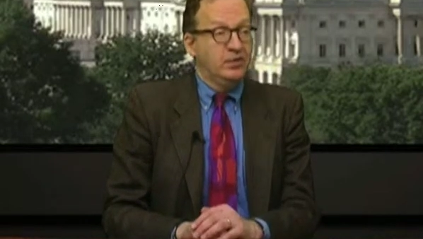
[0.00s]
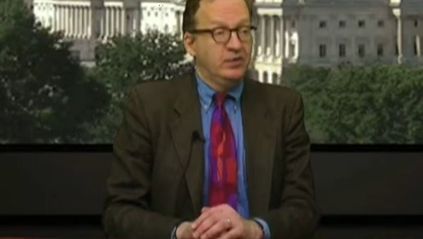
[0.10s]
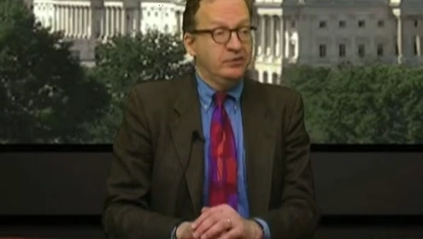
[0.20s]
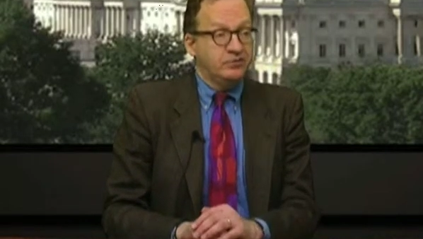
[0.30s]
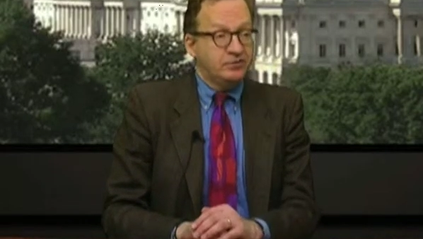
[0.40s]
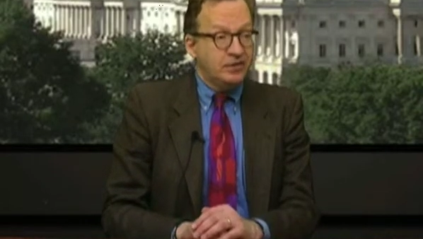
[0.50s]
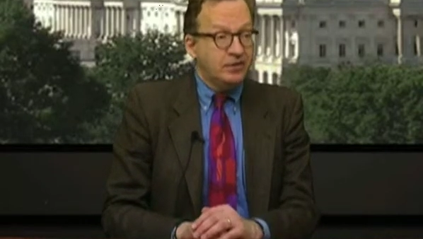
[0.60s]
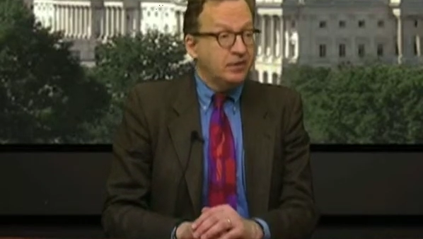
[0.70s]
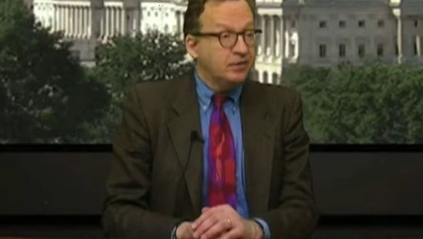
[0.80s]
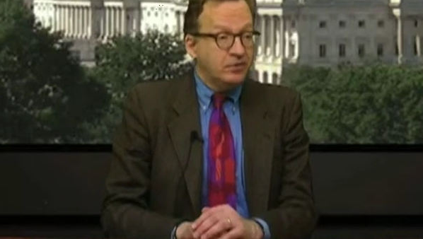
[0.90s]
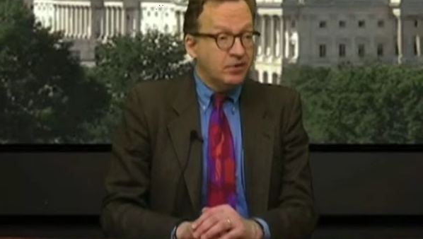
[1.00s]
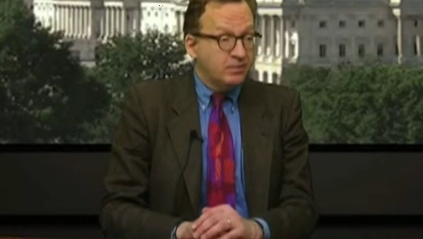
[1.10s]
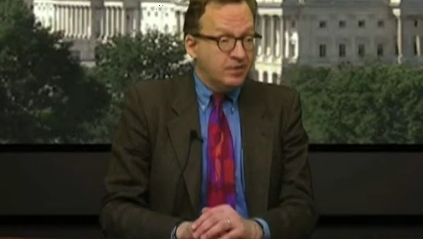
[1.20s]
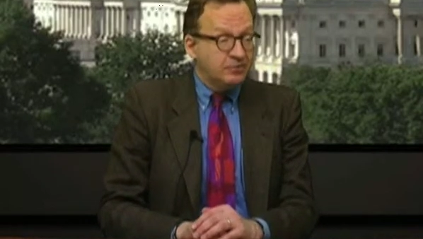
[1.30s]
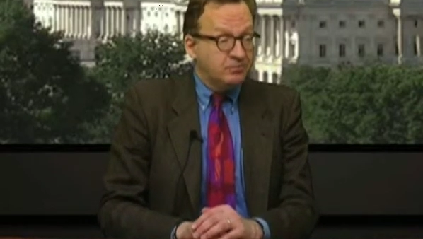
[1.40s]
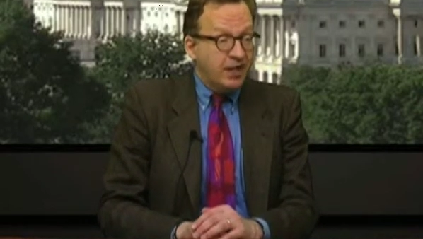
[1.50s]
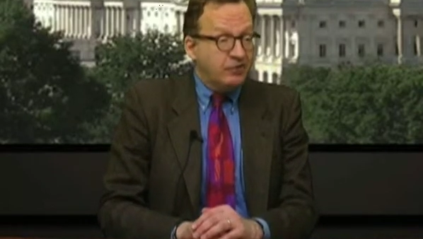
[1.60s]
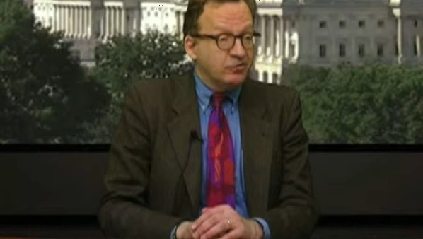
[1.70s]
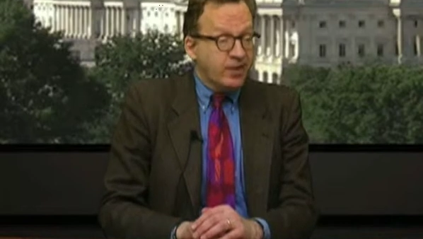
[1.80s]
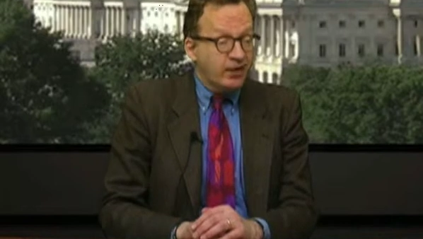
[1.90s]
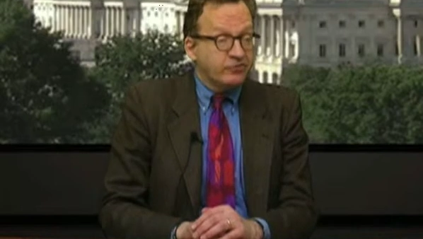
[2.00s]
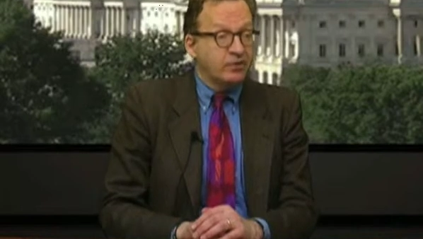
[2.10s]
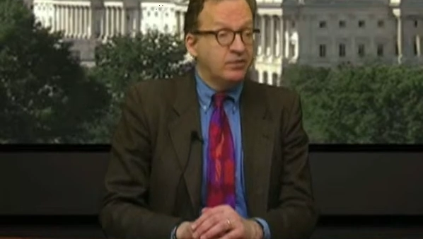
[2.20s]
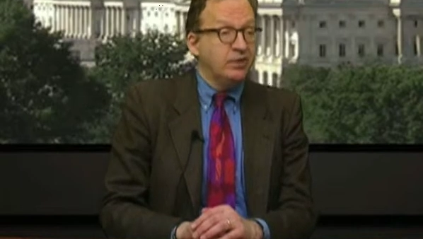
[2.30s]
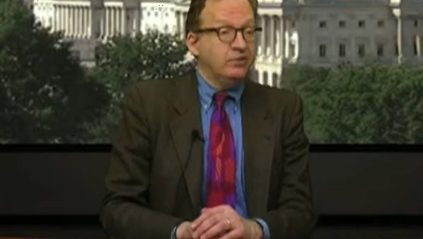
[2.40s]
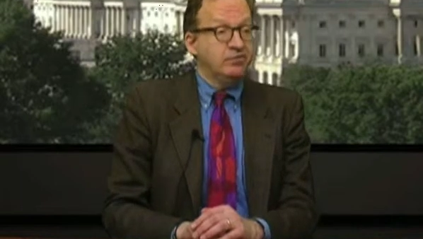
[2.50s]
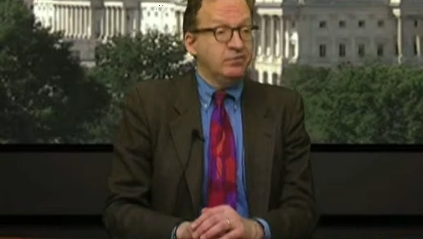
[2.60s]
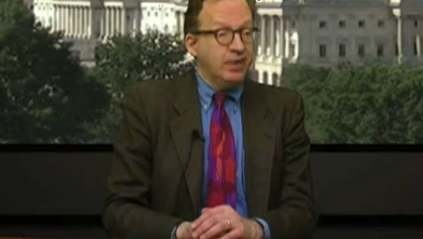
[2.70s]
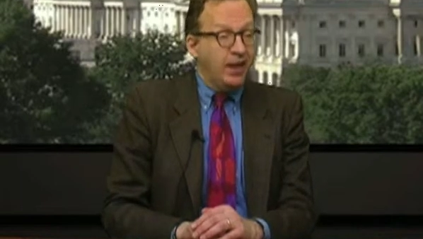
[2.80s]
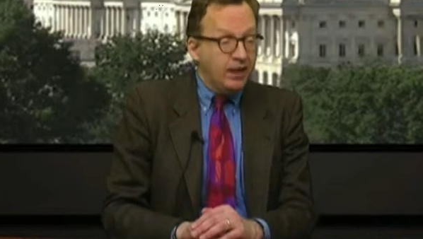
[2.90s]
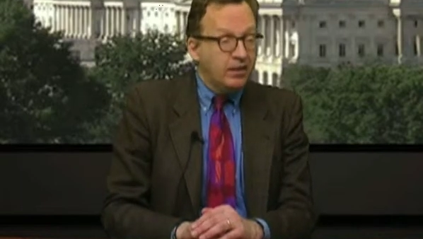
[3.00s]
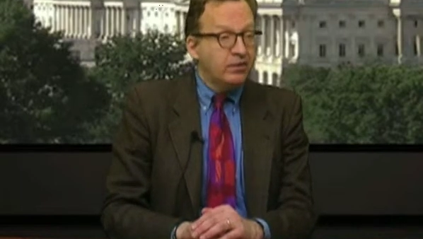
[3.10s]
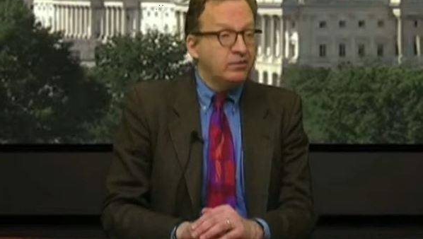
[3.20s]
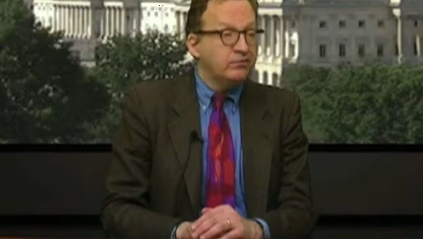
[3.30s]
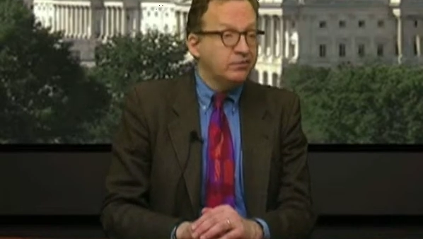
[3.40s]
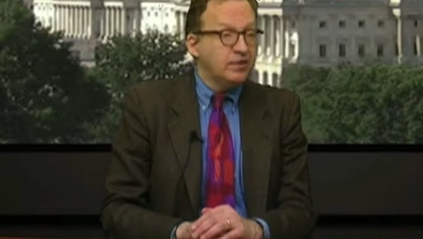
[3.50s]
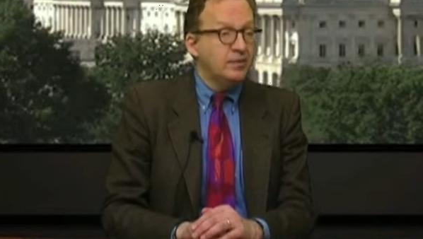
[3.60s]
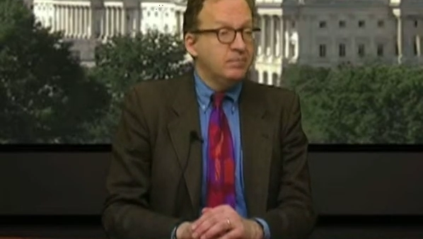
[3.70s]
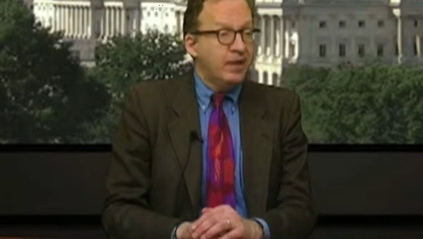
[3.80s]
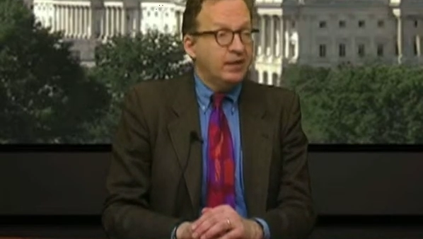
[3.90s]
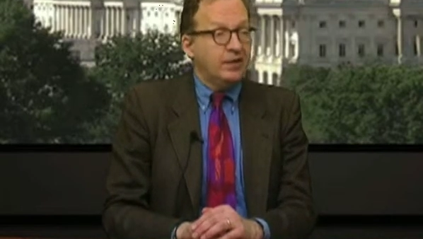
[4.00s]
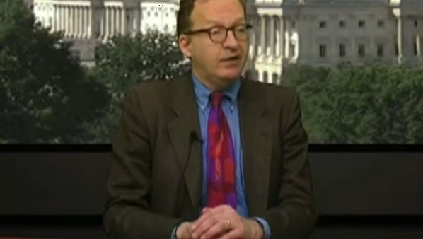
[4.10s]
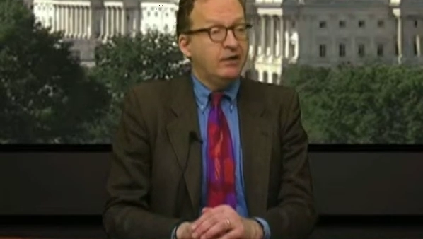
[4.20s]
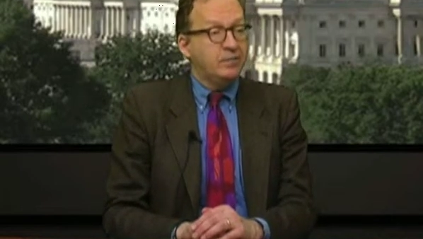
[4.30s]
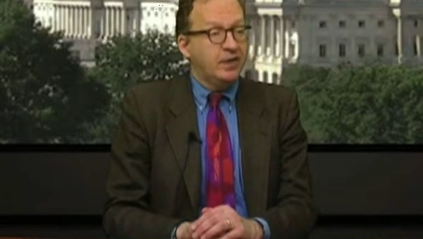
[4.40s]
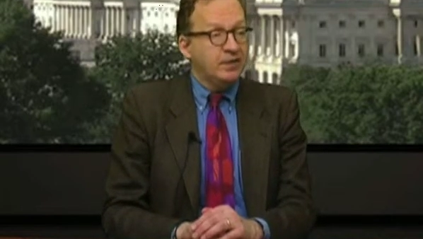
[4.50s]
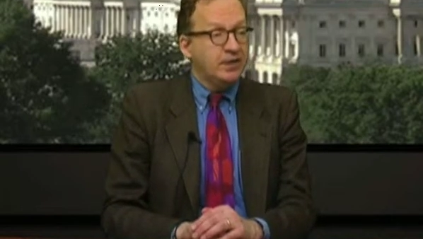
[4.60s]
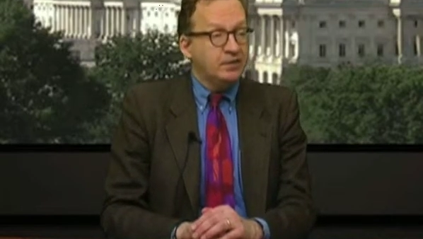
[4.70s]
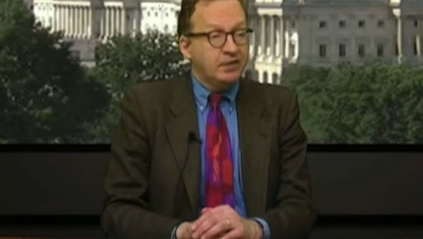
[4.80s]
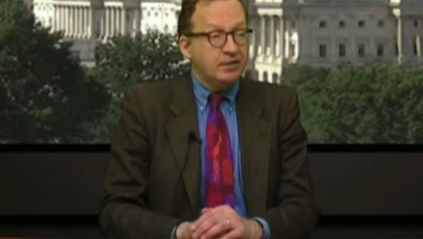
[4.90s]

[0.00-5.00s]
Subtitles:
to see a substantial tax increase than to see Medicare and Medicaid cut.